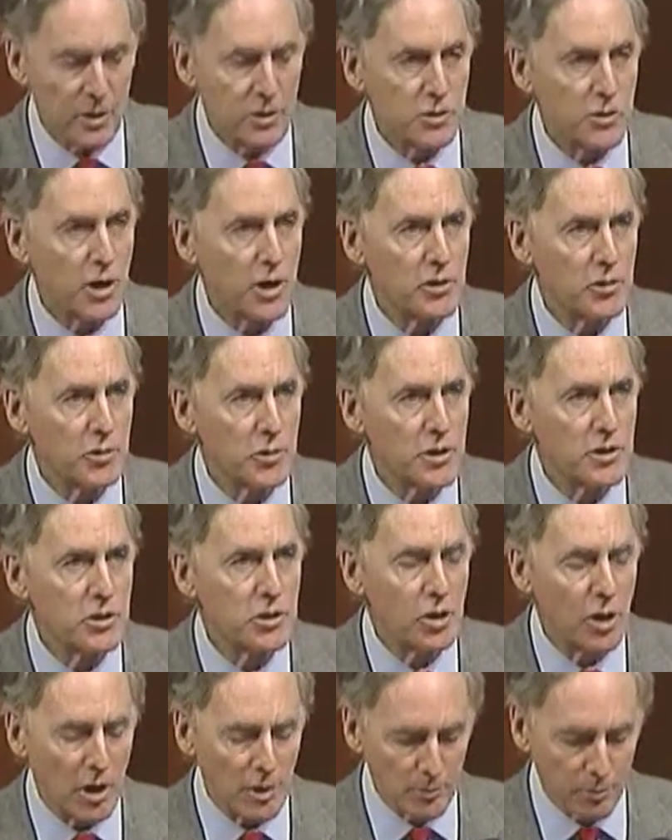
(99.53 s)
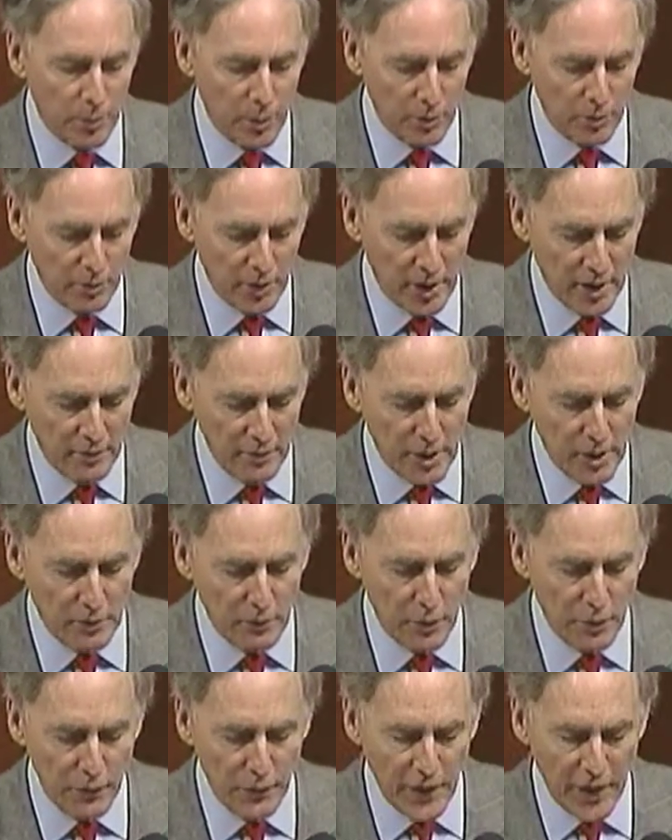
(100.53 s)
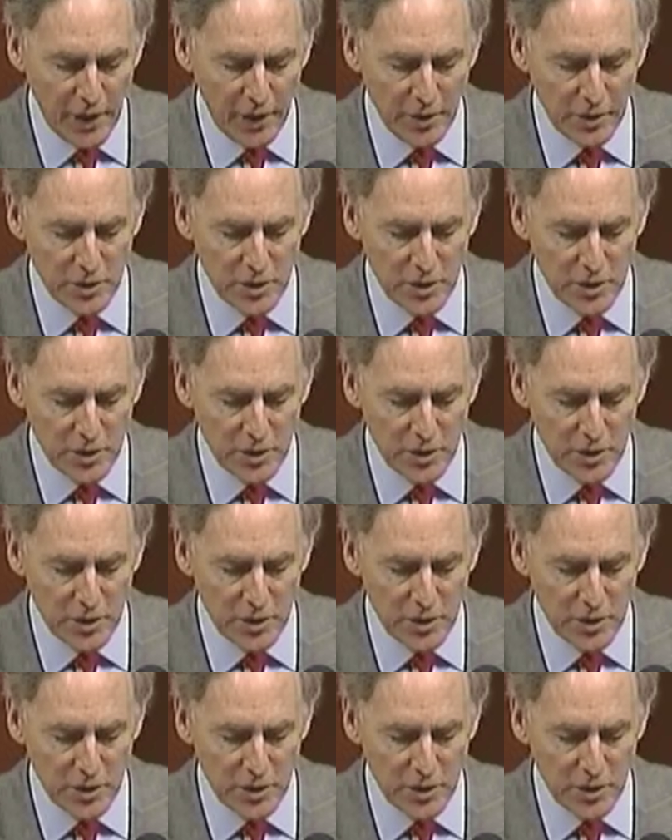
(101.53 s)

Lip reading: Treasury's TARP program for failing